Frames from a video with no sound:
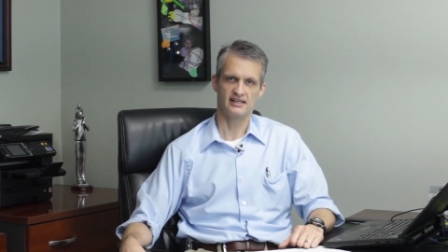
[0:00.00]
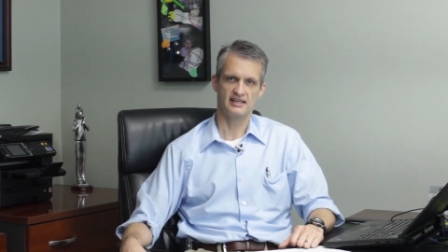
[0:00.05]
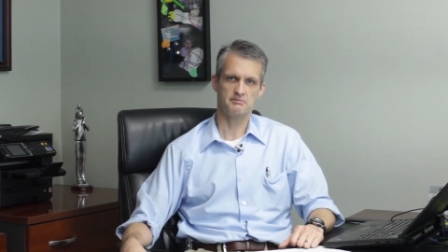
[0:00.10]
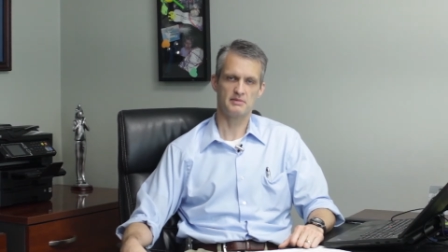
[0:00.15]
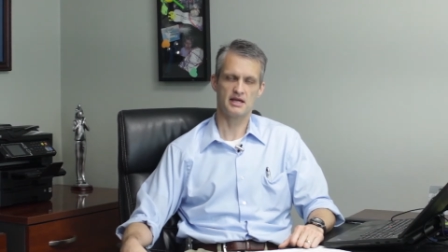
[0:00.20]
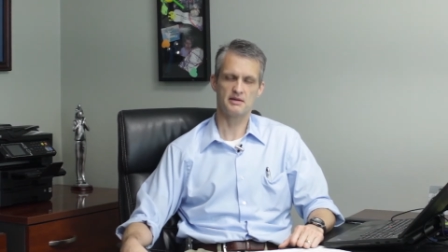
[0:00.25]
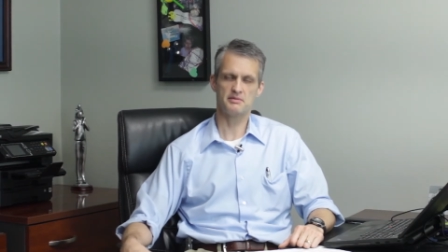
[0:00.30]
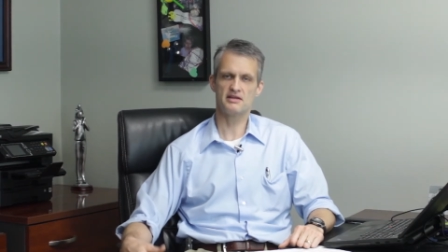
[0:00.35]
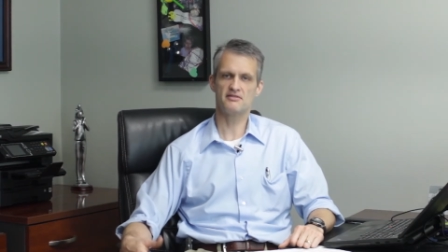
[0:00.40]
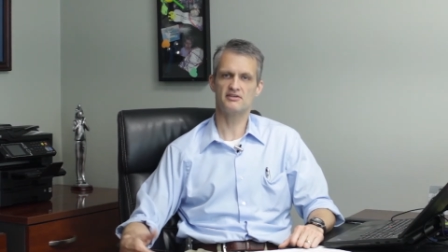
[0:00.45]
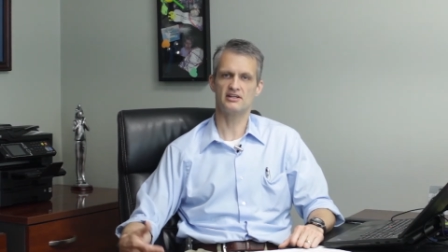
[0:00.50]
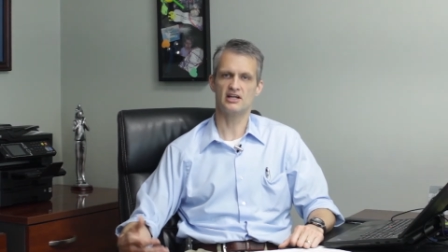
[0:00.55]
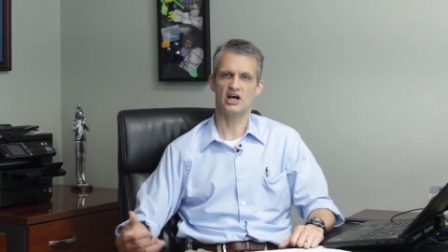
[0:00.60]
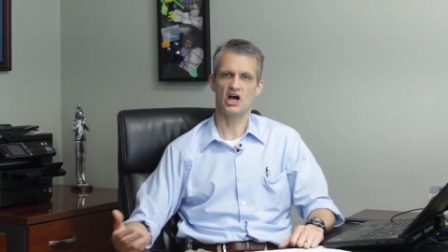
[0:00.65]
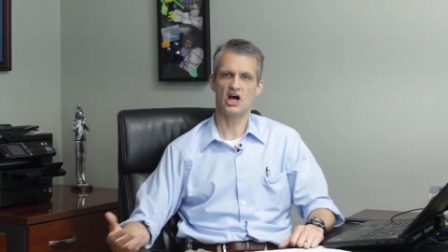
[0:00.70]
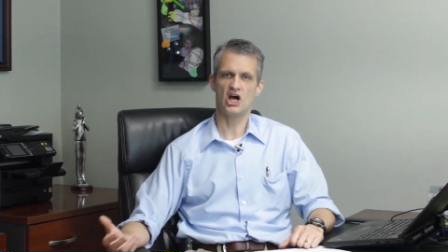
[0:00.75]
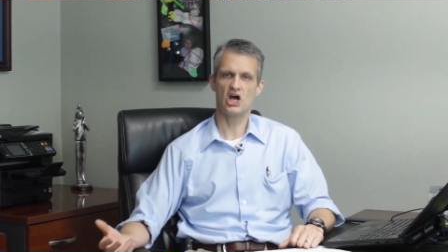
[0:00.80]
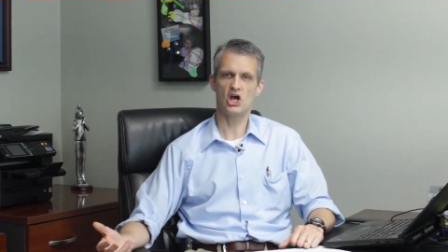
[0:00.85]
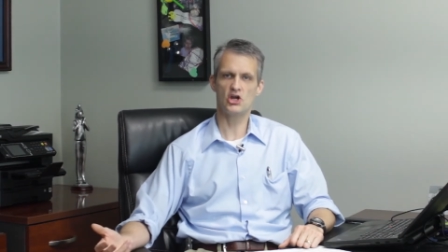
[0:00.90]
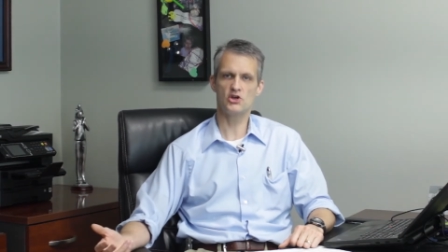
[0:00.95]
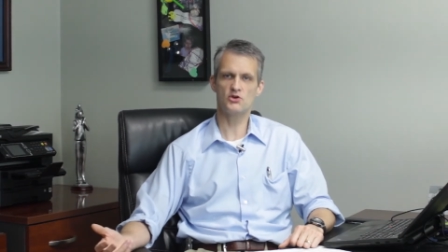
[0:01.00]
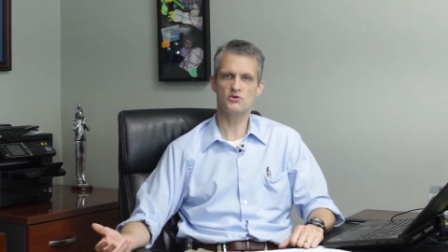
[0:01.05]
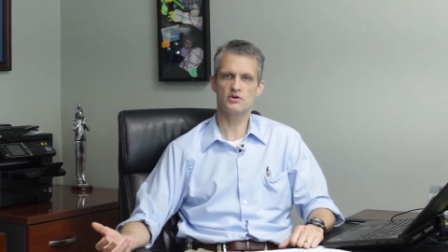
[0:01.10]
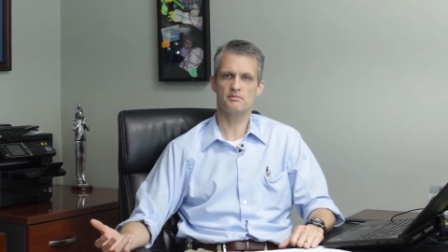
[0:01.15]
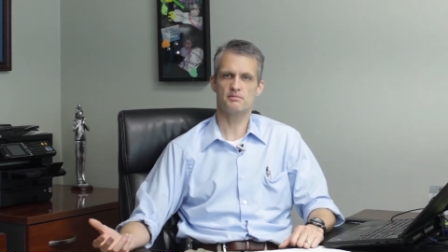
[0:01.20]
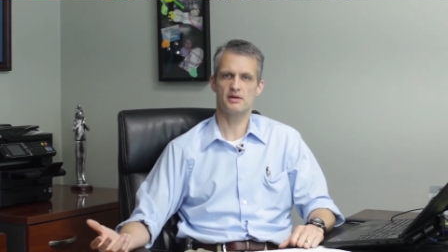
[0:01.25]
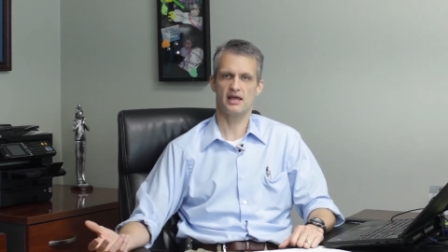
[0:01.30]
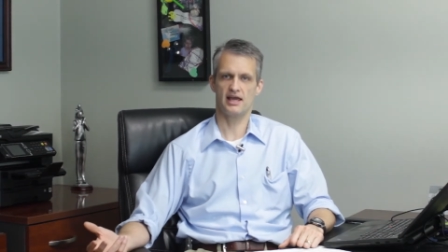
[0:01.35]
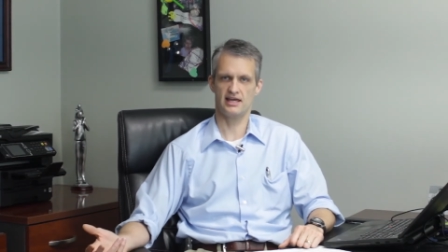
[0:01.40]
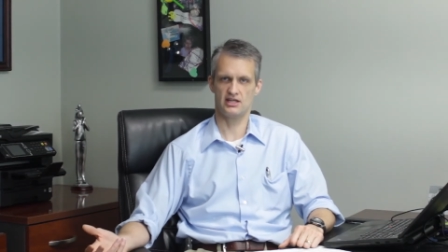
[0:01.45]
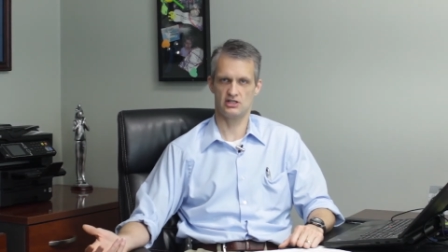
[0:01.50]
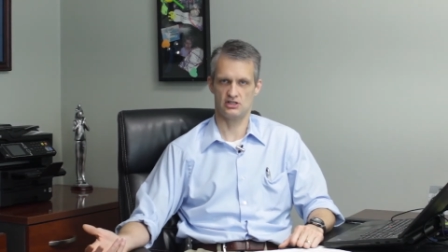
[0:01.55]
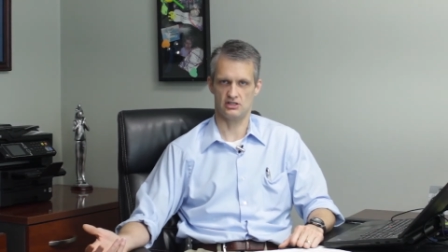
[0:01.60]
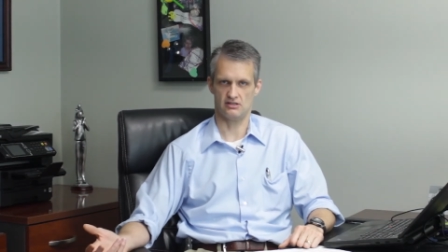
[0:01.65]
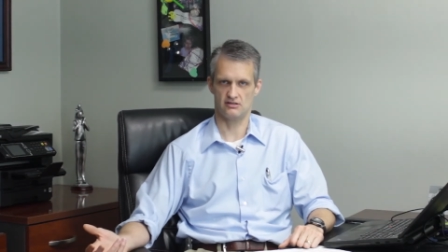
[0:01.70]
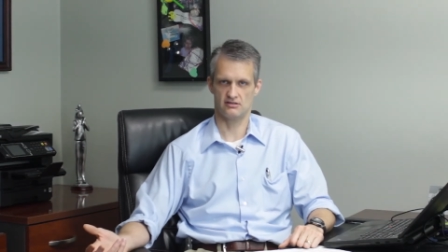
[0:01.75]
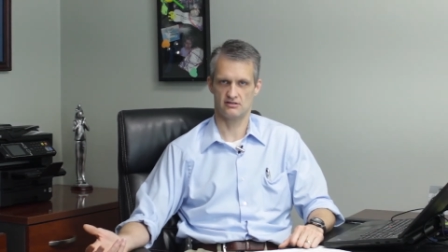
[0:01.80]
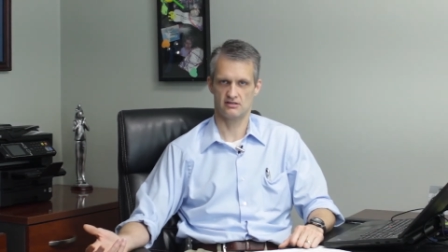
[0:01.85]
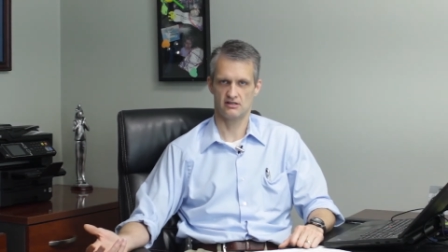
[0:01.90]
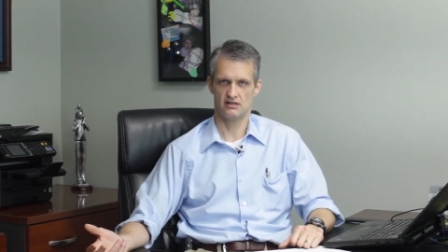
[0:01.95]
maybe even 100
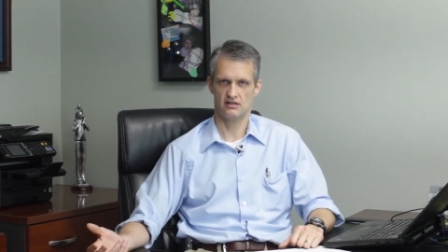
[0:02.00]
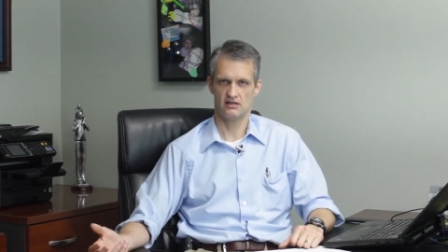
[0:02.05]
pages